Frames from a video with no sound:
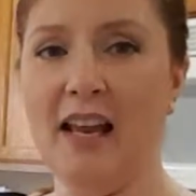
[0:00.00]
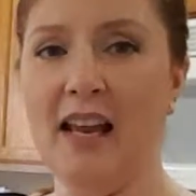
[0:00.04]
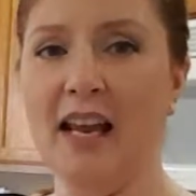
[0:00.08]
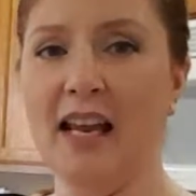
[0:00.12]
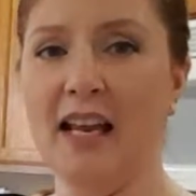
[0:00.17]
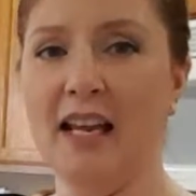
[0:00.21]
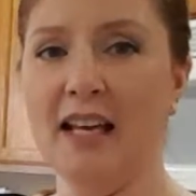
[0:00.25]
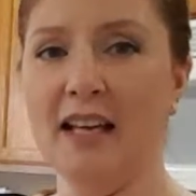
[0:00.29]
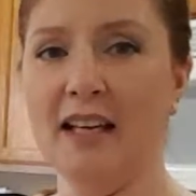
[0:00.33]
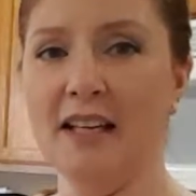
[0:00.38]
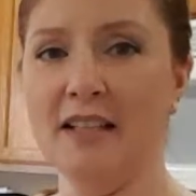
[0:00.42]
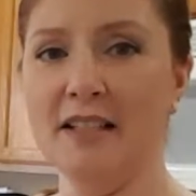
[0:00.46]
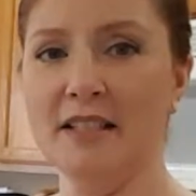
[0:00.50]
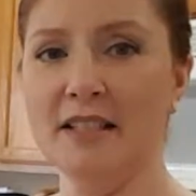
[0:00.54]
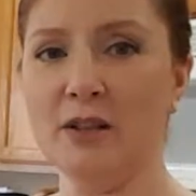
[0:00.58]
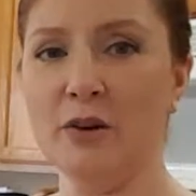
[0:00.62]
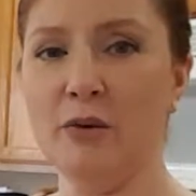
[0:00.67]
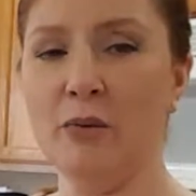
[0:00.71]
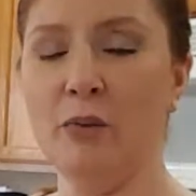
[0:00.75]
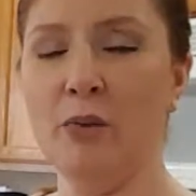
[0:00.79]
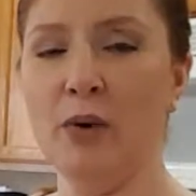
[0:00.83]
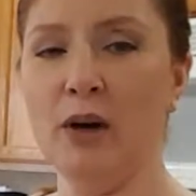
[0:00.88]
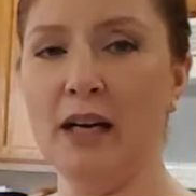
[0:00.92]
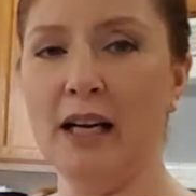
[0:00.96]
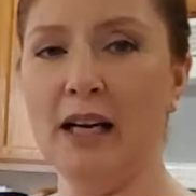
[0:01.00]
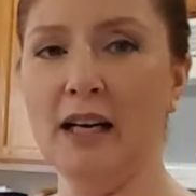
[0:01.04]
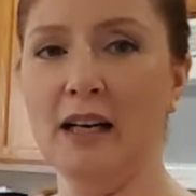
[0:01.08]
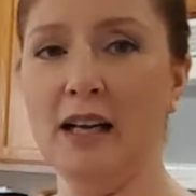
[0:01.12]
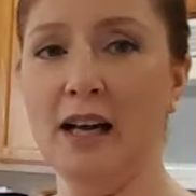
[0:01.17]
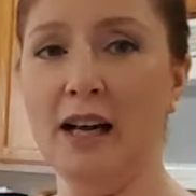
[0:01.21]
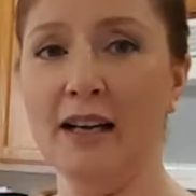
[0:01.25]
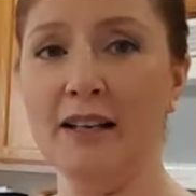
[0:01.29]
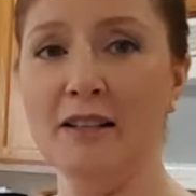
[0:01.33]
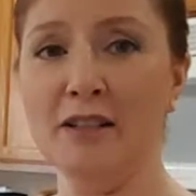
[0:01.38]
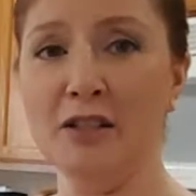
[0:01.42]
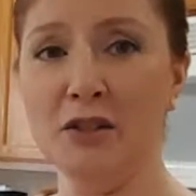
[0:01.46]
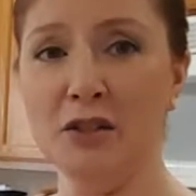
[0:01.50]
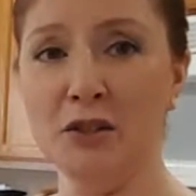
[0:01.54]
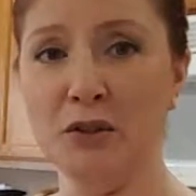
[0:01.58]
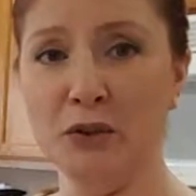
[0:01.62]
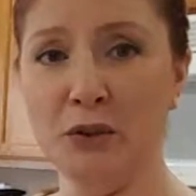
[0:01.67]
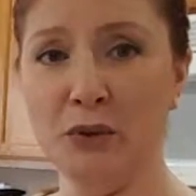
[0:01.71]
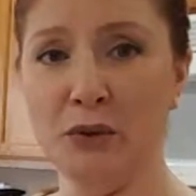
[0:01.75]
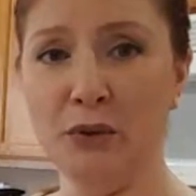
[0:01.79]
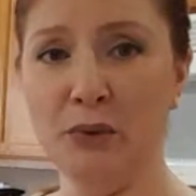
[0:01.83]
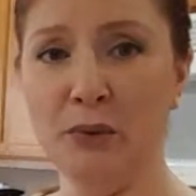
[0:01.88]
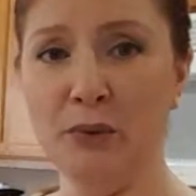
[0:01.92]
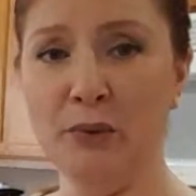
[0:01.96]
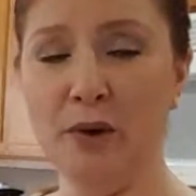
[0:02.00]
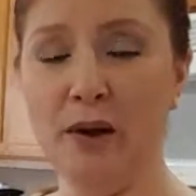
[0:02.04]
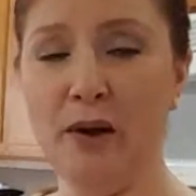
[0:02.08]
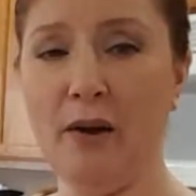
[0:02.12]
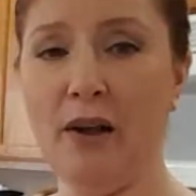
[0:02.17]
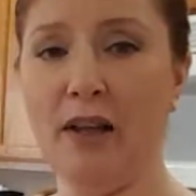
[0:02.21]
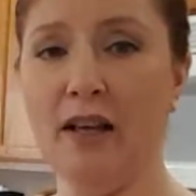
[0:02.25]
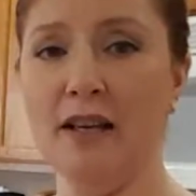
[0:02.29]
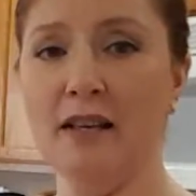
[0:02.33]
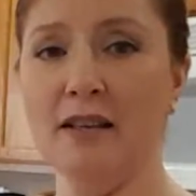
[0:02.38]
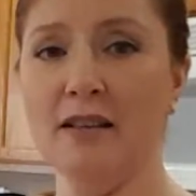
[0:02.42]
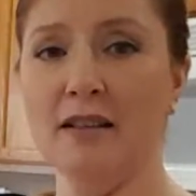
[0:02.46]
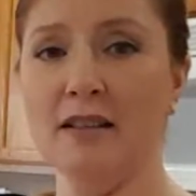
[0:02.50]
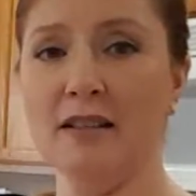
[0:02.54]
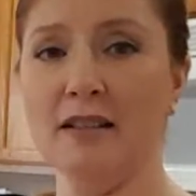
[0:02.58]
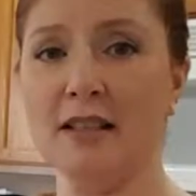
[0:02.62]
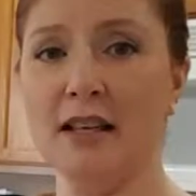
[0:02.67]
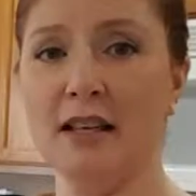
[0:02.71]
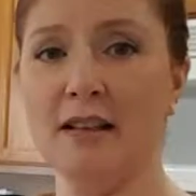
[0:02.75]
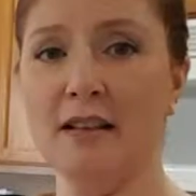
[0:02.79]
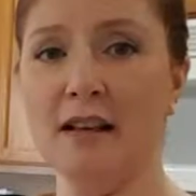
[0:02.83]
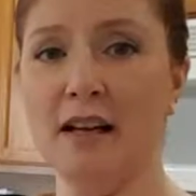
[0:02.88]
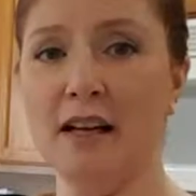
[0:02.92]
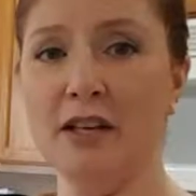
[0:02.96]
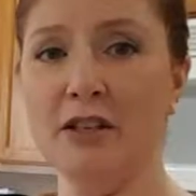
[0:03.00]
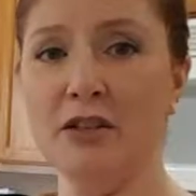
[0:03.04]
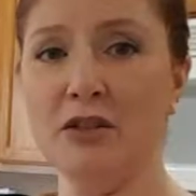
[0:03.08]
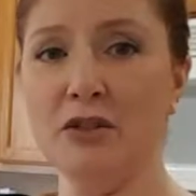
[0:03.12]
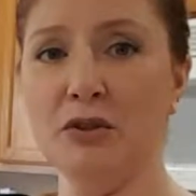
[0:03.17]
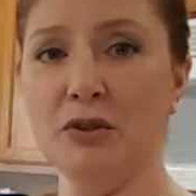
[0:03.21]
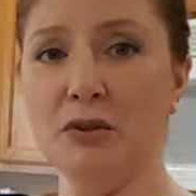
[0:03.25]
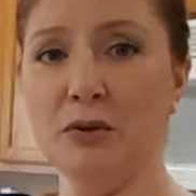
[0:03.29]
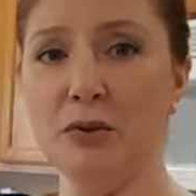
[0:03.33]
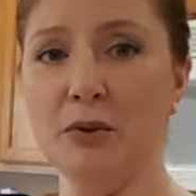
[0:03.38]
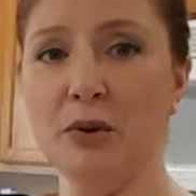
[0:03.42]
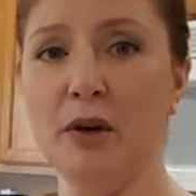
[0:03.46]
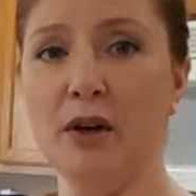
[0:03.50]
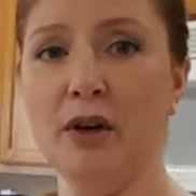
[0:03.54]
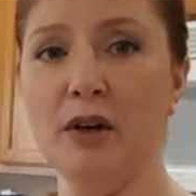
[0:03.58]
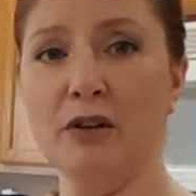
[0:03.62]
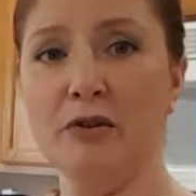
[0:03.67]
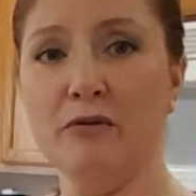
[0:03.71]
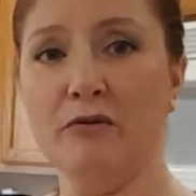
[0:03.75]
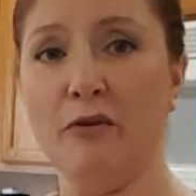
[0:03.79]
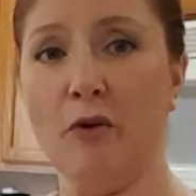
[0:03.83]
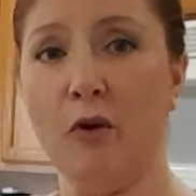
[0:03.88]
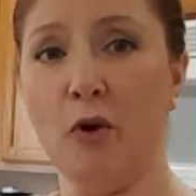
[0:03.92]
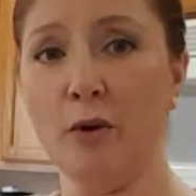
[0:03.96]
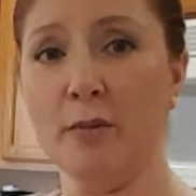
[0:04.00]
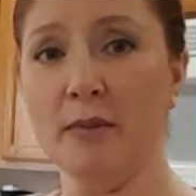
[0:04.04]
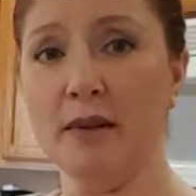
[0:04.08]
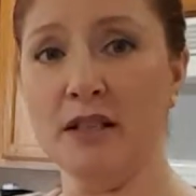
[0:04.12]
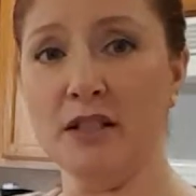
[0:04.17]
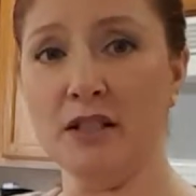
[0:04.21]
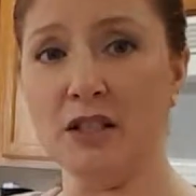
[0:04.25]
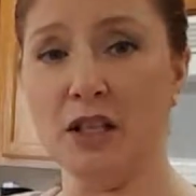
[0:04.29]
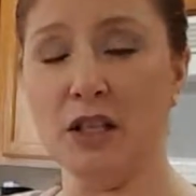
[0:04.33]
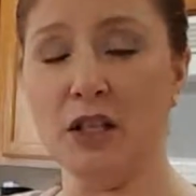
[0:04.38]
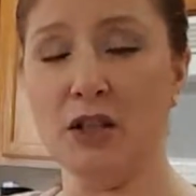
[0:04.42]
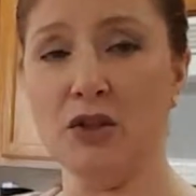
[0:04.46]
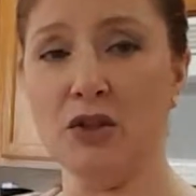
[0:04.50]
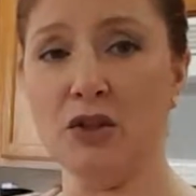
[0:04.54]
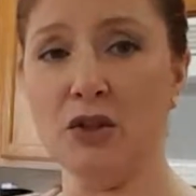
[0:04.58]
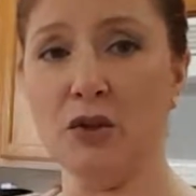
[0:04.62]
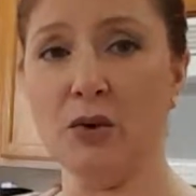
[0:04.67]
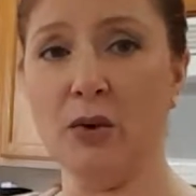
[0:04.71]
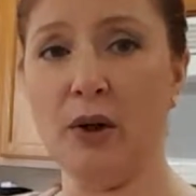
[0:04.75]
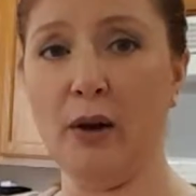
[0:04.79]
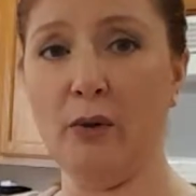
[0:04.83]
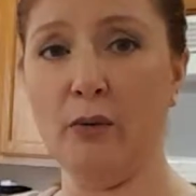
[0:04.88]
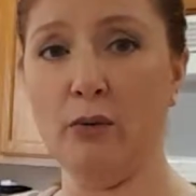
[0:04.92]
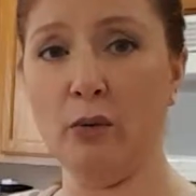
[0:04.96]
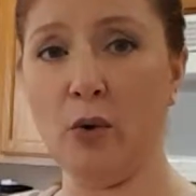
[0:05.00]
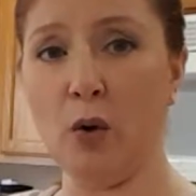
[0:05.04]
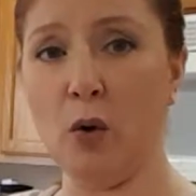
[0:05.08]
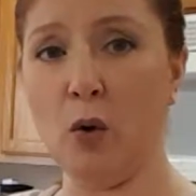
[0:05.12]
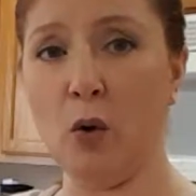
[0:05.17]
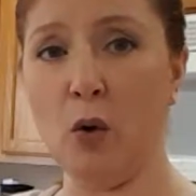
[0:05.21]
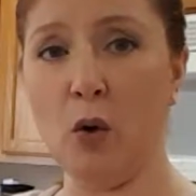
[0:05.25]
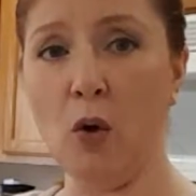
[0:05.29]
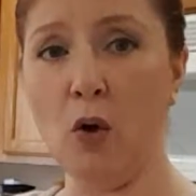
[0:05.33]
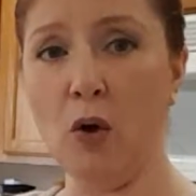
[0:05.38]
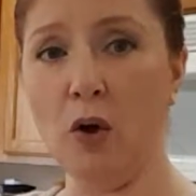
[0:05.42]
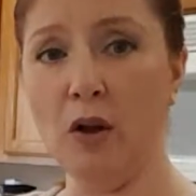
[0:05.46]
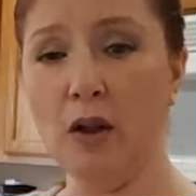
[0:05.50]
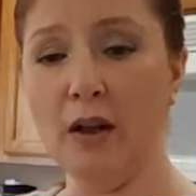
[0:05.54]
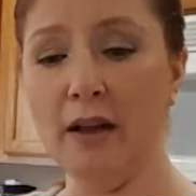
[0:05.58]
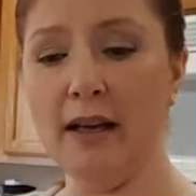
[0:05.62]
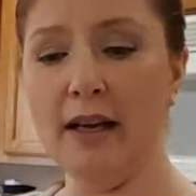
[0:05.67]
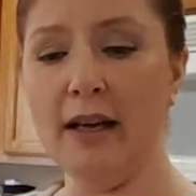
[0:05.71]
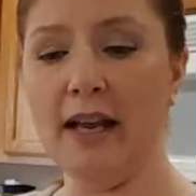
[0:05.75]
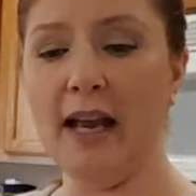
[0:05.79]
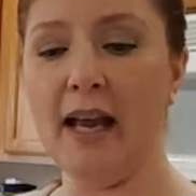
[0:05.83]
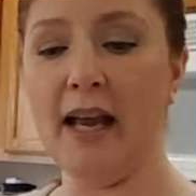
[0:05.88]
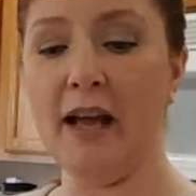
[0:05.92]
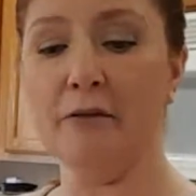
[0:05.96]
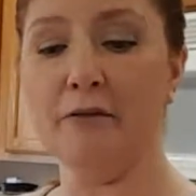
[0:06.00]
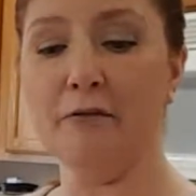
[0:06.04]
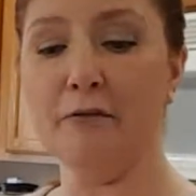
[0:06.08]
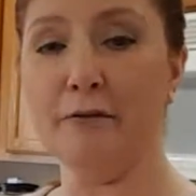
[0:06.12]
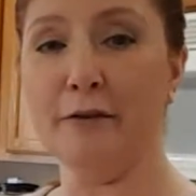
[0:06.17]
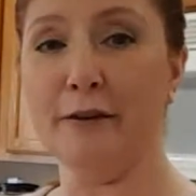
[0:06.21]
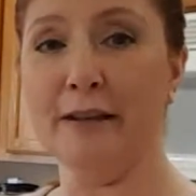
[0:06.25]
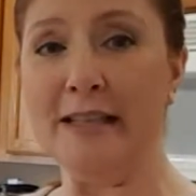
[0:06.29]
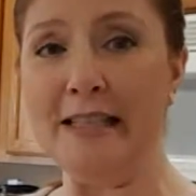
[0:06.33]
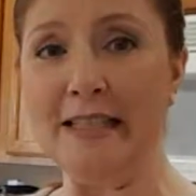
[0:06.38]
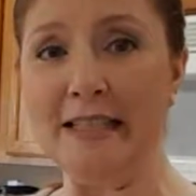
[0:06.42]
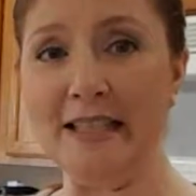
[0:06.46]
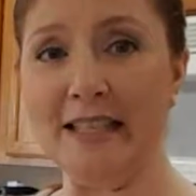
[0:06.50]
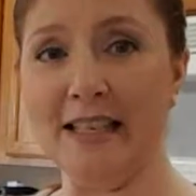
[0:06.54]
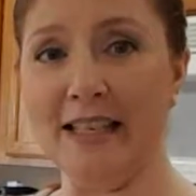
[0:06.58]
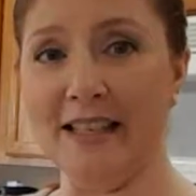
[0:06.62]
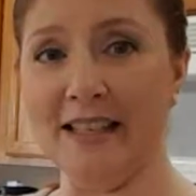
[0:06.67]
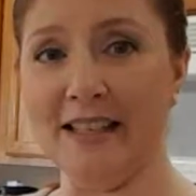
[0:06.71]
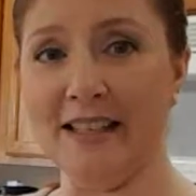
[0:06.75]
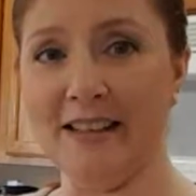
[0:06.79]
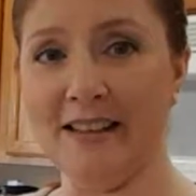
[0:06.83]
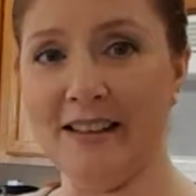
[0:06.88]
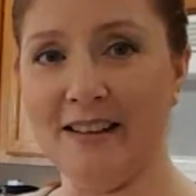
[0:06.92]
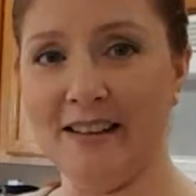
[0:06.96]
And what I like to do is I like to form this into a roll and freeze it.